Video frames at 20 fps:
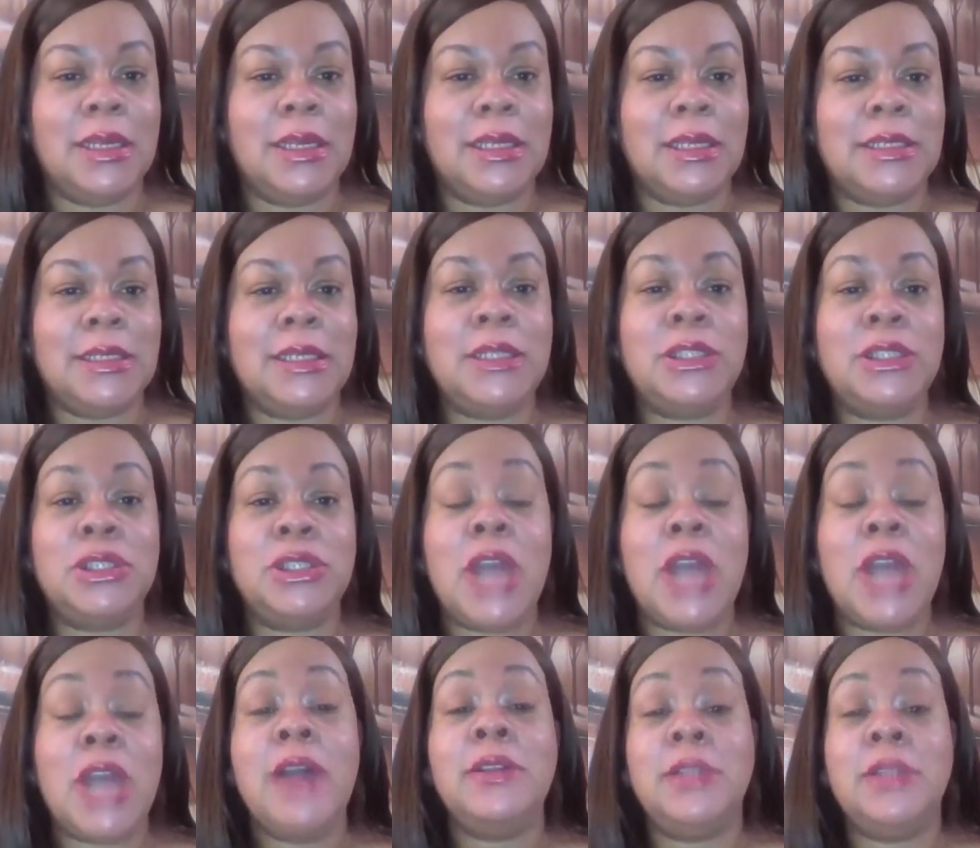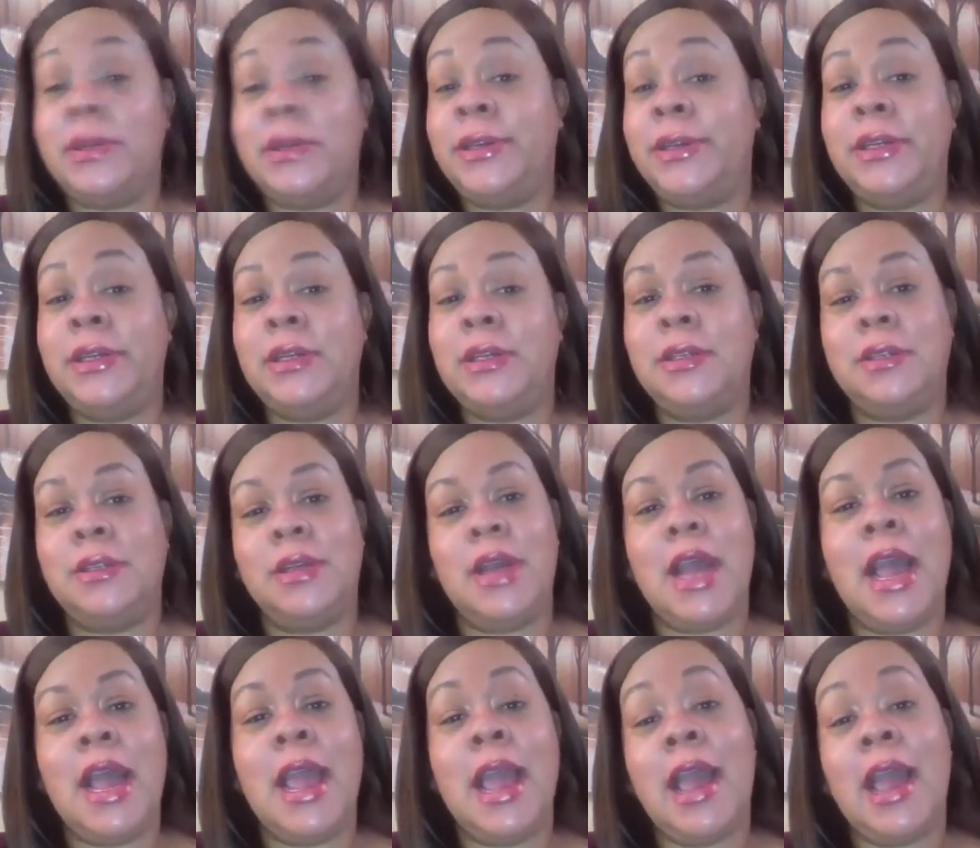Since childhood,
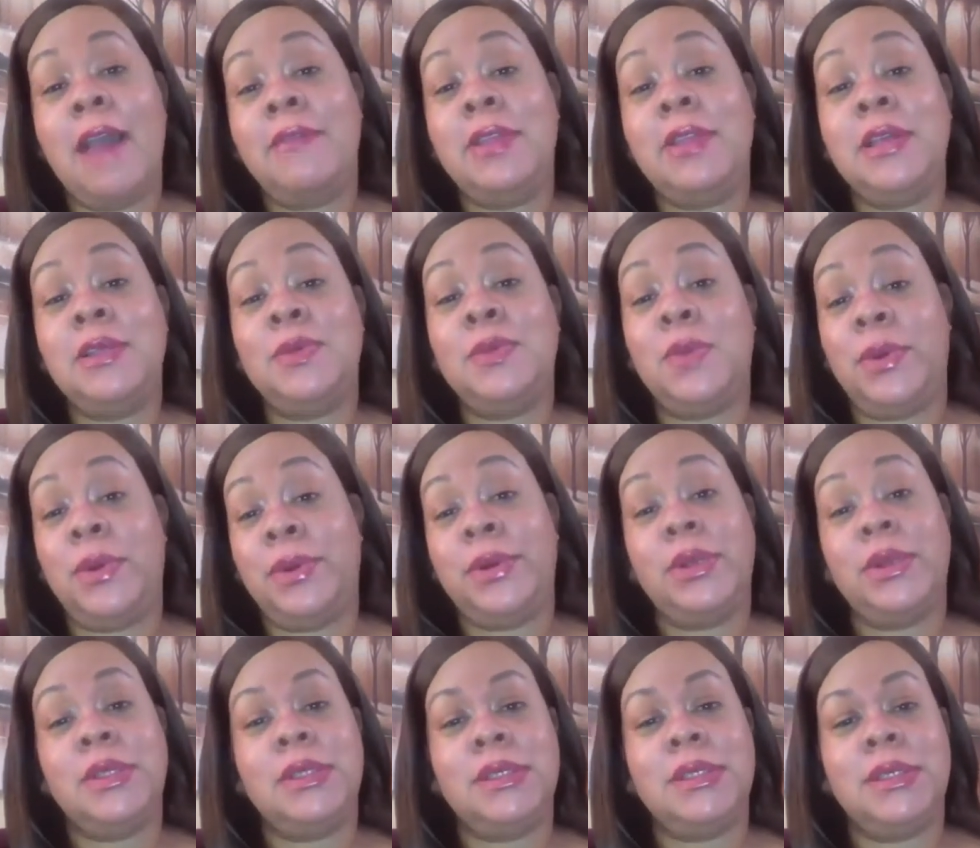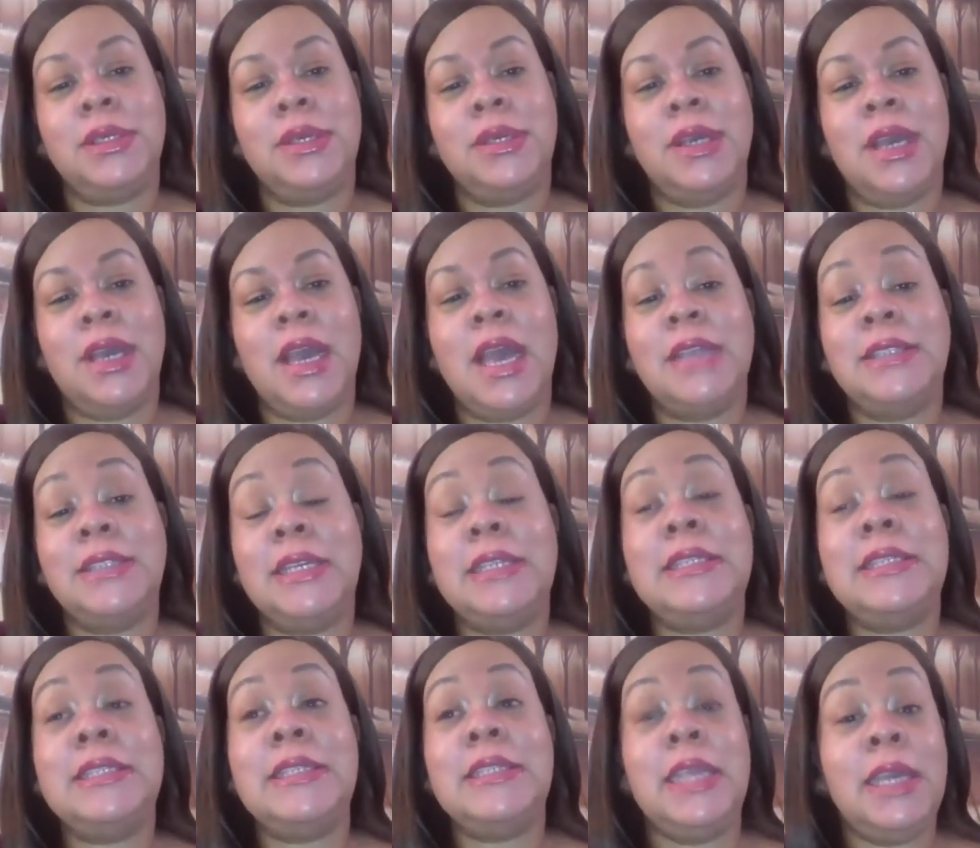I have these words as a
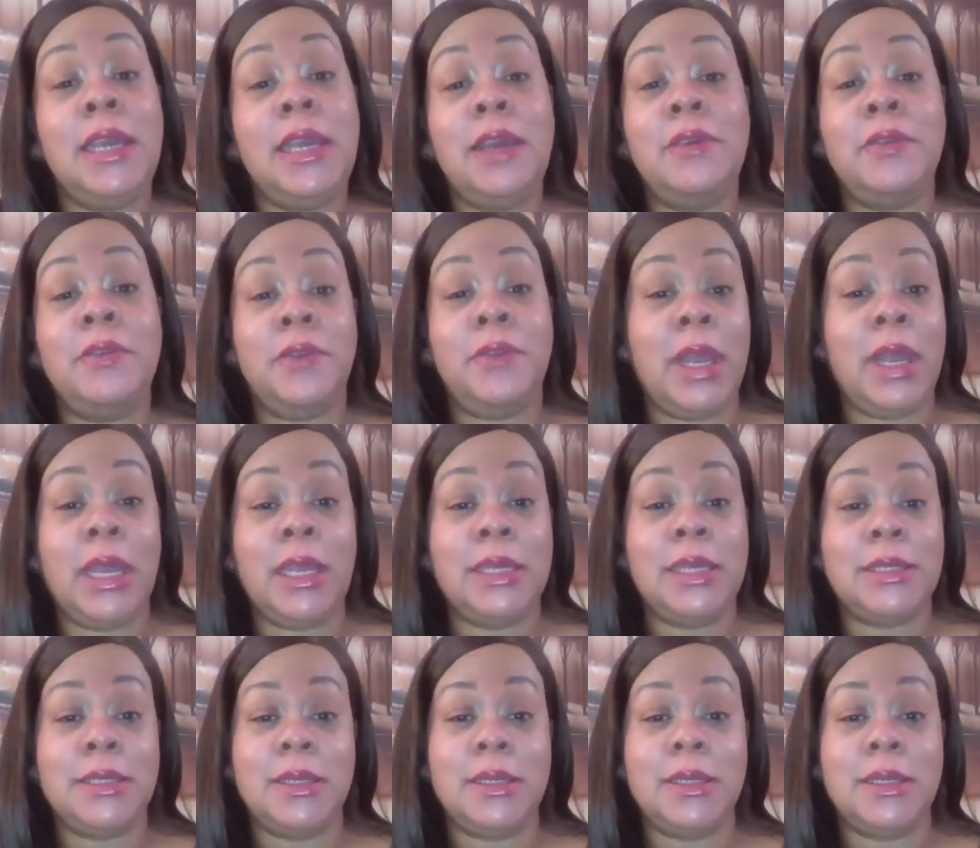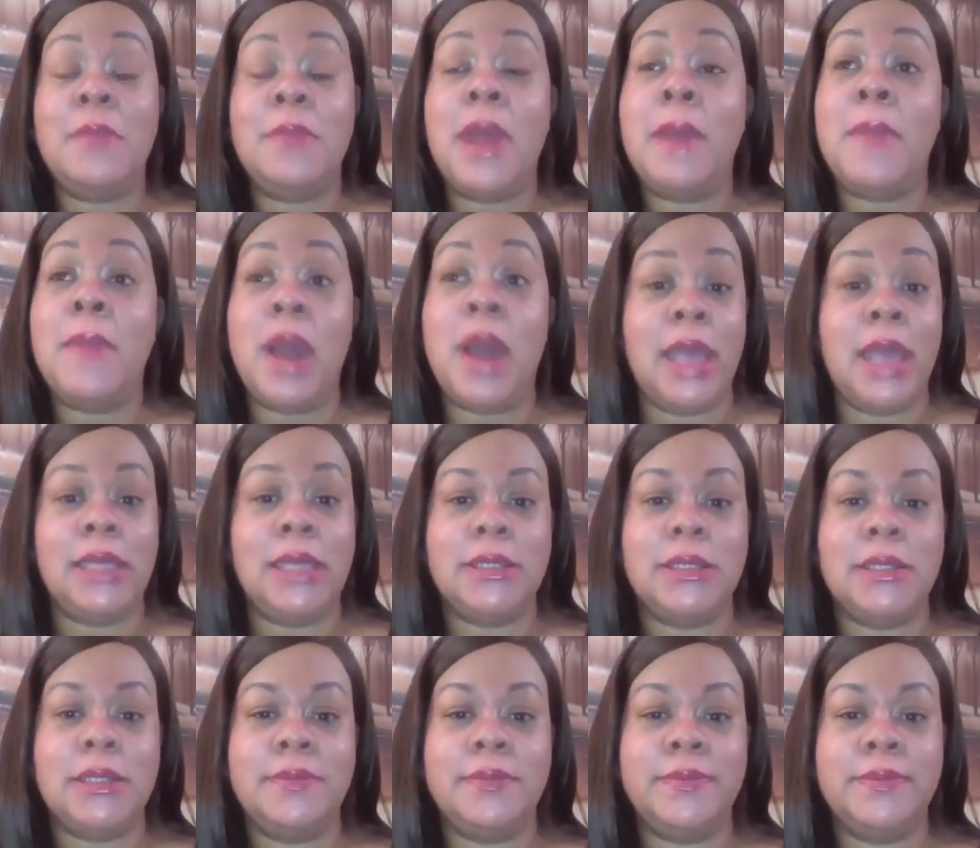stinging phrase in my mind.
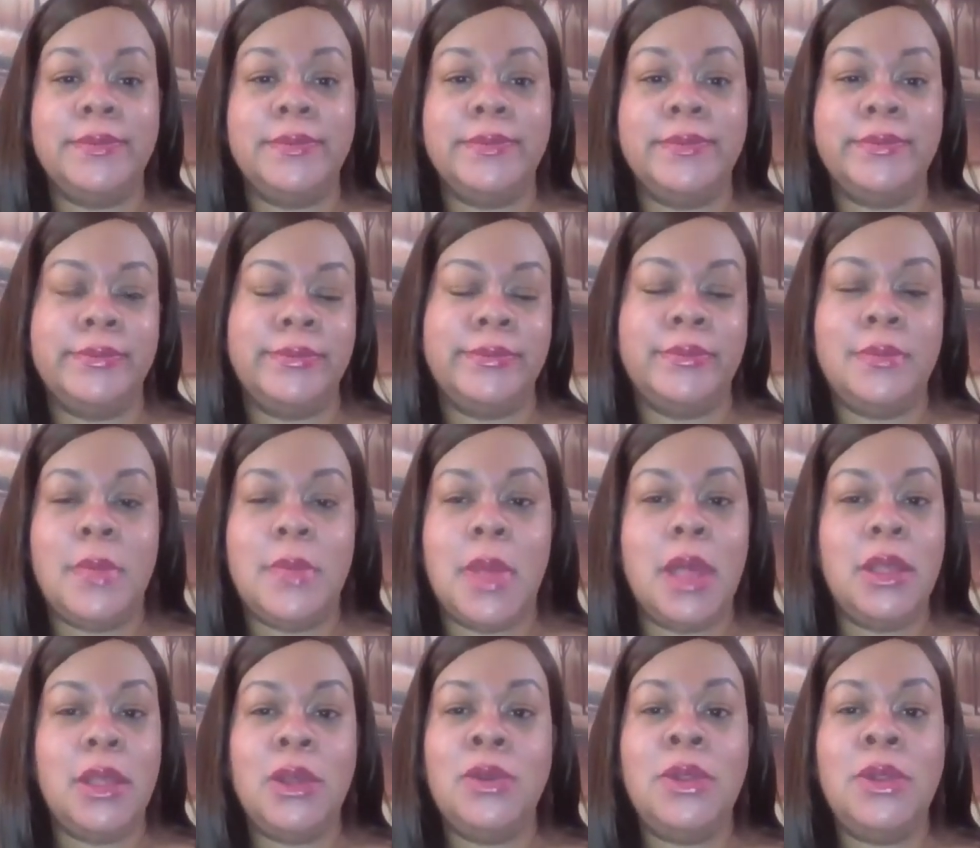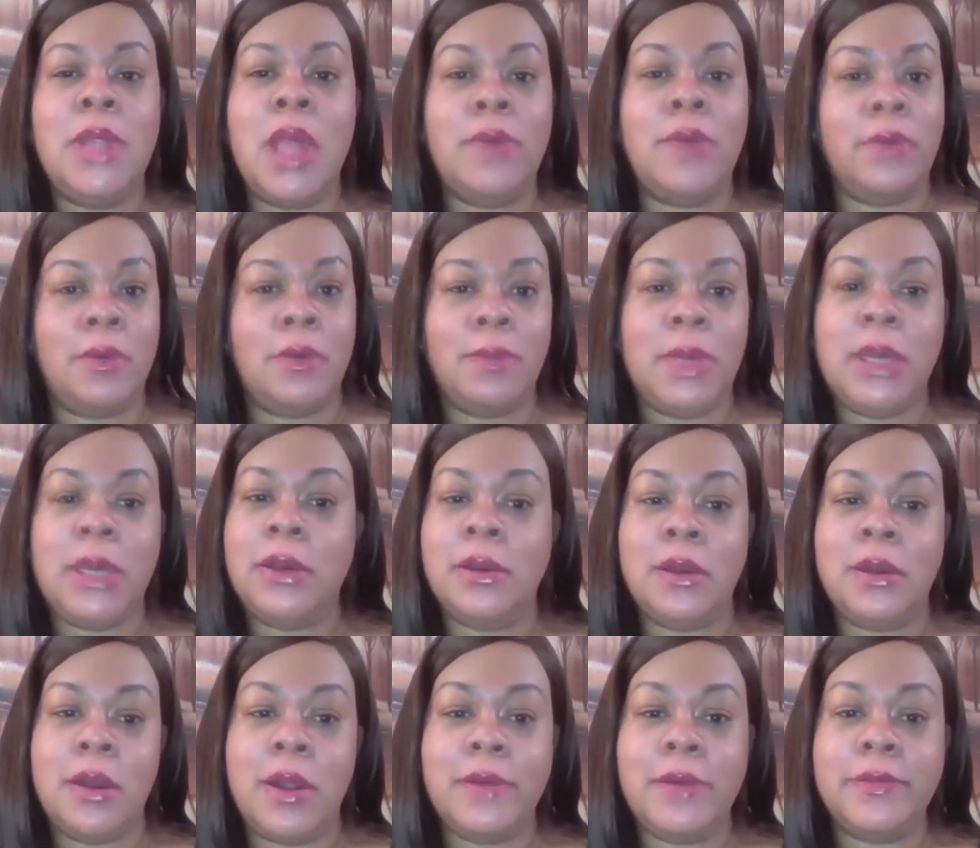You'll never be good
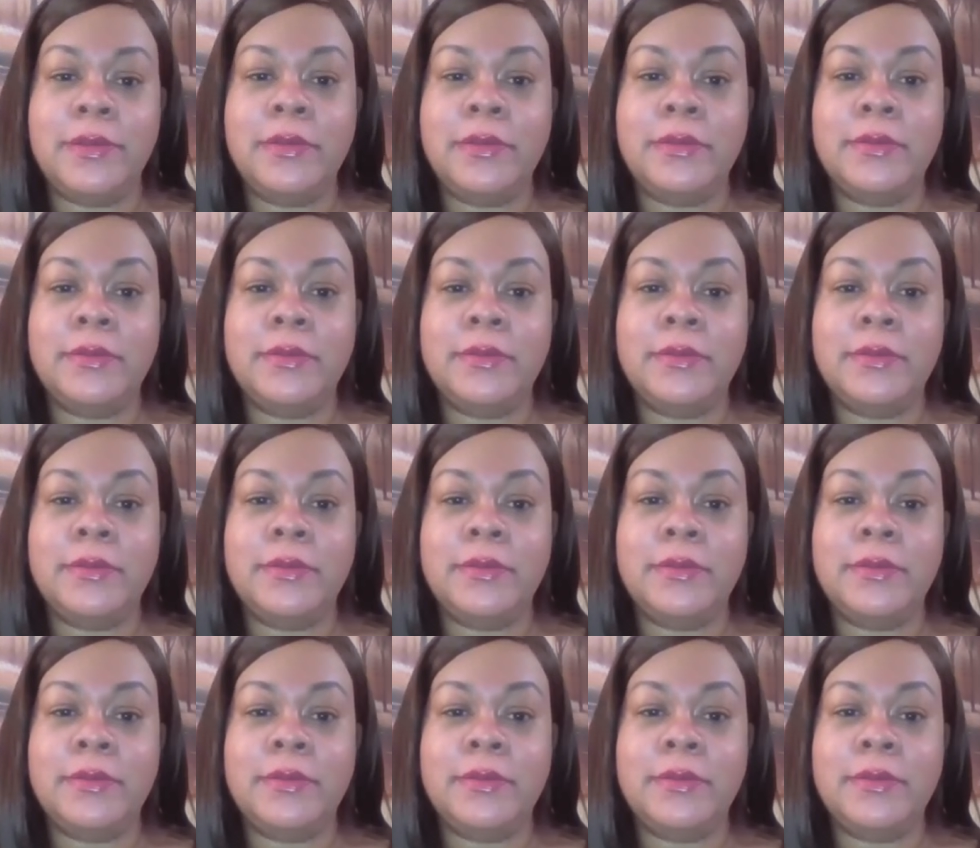enough.